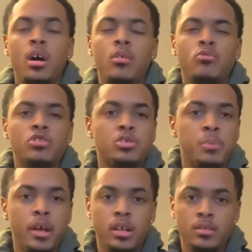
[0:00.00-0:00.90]

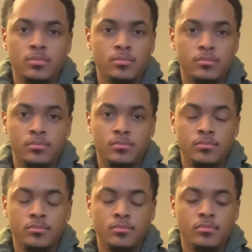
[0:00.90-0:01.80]
respect.
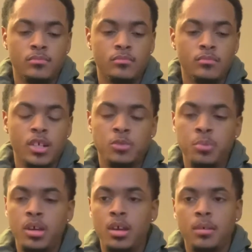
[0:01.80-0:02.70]
That's
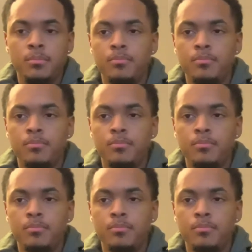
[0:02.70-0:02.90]
big.